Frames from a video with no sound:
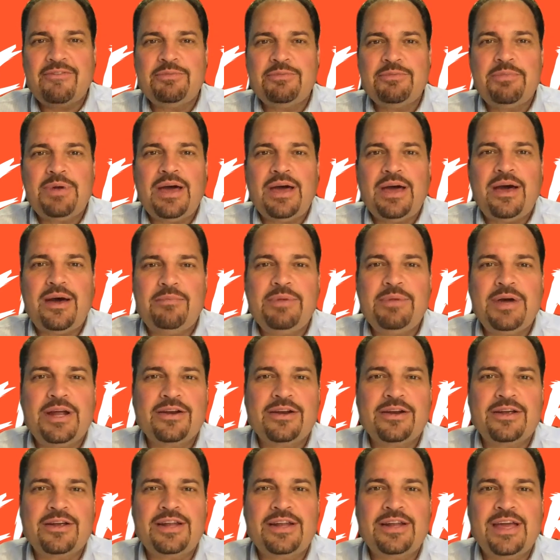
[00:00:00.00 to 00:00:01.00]
a, a
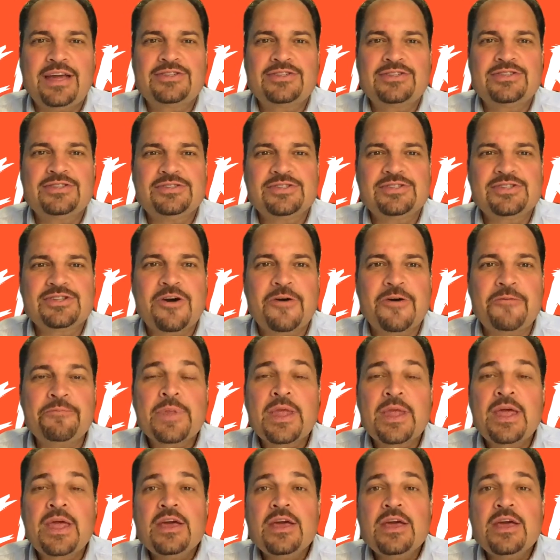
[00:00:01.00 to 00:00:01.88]
better connection. So,